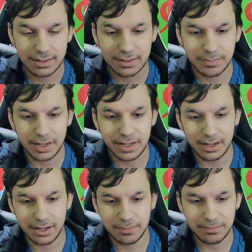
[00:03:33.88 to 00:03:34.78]
but
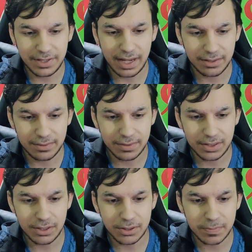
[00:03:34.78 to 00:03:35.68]
yeah,
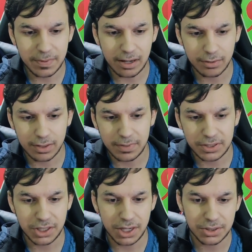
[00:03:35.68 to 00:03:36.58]
the YouTube algorithm has
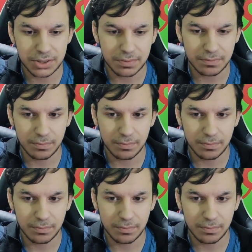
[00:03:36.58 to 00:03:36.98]
changed